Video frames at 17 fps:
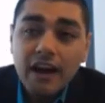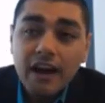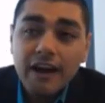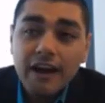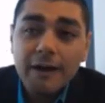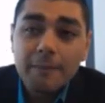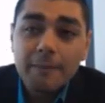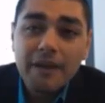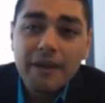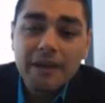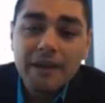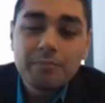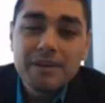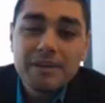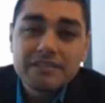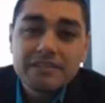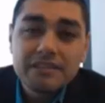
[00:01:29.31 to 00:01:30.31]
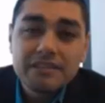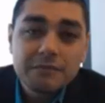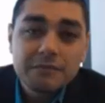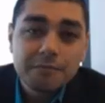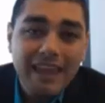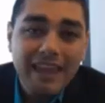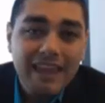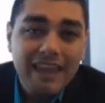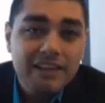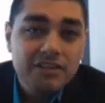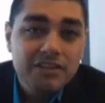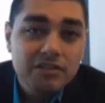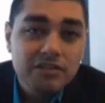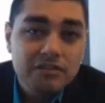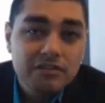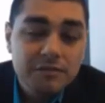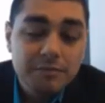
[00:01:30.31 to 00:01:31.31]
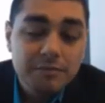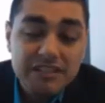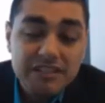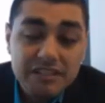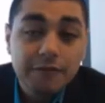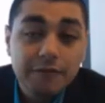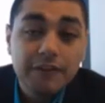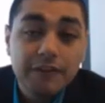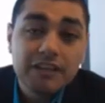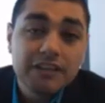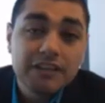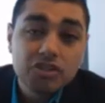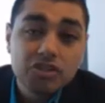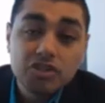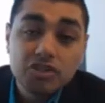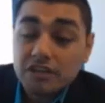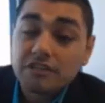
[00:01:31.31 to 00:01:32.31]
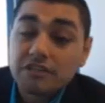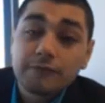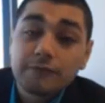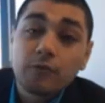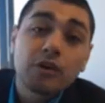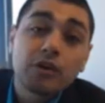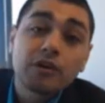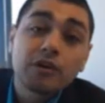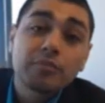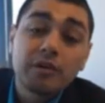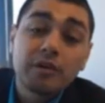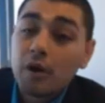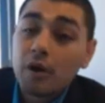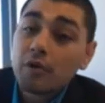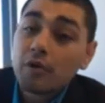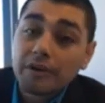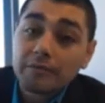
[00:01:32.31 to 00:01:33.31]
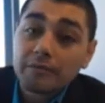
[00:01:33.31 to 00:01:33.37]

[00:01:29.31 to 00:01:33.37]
a business page specifically just for promoting